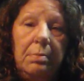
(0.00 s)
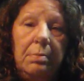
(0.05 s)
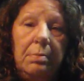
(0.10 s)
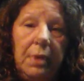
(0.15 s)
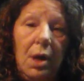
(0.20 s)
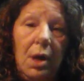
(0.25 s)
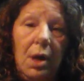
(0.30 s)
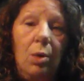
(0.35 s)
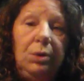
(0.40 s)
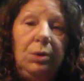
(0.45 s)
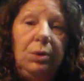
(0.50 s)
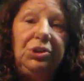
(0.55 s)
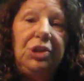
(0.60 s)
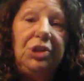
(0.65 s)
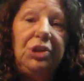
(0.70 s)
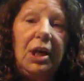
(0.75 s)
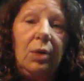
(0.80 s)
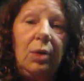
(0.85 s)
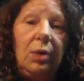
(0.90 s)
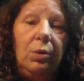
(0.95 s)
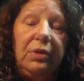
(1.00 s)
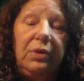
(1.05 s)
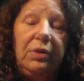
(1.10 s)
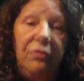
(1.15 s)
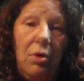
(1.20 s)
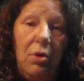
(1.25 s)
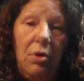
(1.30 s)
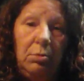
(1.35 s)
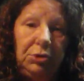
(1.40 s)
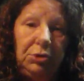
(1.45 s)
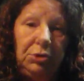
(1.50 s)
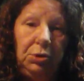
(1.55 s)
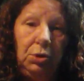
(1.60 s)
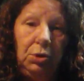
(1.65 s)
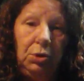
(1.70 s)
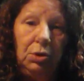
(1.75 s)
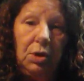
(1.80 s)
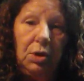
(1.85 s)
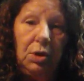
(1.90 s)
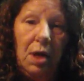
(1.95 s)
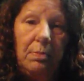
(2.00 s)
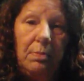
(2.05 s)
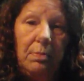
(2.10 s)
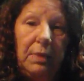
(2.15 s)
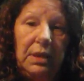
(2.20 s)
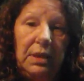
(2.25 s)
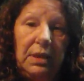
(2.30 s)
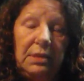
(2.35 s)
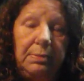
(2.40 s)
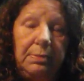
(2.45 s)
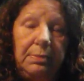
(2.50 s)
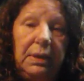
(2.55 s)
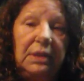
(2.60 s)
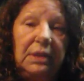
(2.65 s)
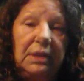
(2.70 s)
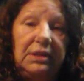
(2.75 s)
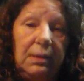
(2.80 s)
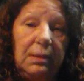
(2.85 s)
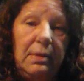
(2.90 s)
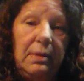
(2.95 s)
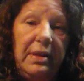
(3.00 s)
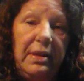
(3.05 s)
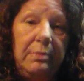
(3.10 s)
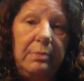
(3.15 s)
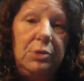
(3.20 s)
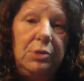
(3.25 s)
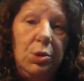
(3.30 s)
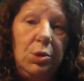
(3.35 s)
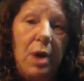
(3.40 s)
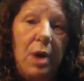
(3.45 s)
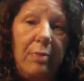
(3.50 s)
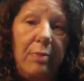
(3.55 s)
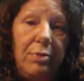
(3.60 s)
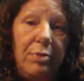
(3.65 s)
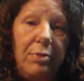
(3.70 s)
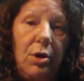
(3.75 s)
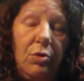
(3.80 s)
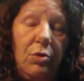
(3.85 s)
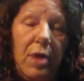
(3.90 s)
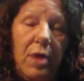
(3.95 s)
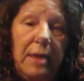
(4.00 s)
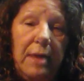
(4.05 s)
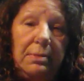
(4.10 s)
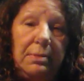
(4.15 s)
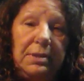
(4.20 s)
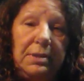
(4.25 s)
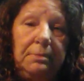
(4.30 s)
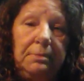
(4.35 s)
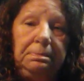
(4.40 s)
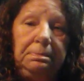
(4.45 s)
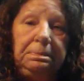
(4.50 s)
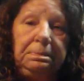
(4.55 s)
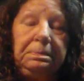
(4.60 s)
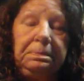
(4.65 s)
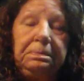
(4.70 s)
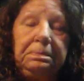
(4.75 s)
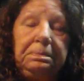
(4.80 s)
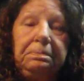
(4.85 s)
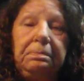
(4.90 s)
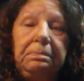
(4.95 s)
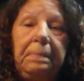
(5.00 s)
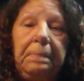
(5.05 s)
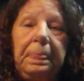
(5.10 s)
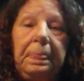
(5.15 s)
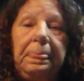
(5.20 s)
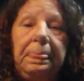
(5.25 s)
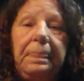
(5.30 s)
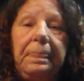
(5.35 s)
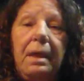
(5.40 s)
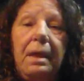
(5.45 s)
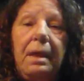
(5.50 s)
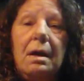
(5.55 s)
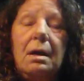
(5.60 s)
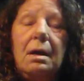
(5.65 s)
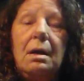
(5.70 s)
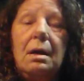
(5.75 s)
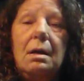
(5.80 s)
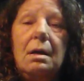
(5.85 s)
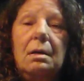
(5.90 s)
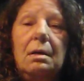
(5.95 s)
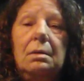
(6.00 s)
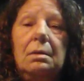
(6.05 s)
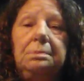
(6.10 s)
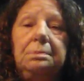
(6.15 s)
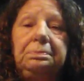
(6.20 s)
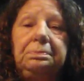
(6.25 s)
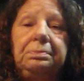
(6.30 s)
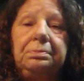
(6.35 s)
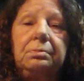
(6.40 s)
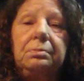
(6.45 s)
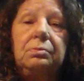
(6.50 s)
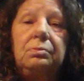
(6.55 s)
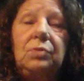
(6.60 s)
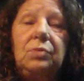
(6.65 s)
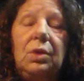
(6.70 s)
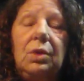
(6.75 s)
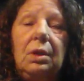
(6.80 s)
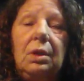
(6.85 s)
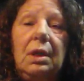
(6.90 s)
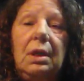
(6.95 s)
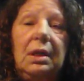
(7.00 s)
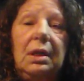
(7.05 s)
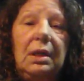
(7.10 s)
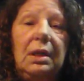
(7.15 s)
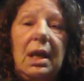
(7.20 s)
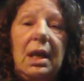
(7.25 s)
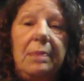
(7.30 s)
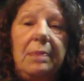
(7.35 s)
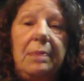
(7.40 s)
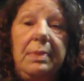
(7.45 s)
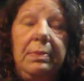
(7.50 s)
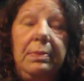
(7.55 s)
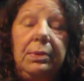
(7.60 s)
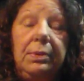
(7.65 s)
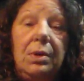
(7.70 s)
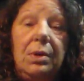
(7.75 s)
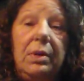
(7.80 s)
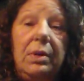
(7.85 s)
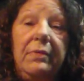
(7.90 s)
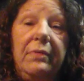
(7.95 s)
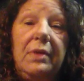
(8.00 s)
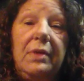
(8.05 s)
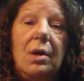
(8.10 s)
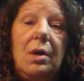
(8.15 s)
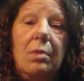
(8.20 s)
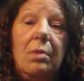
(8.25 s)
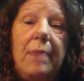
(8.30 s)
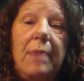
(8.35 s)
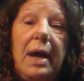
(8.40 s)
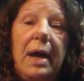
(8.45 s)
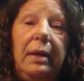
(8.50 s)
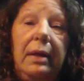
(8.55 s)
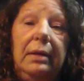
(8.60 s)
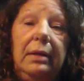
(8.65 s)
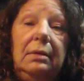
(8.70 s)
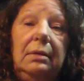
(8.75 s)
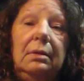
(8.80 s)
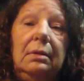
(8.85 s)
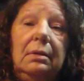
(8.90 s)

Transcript: But always check with the pharmaceutical companies, because some of them do have programs. And a lot of people don't even know about it.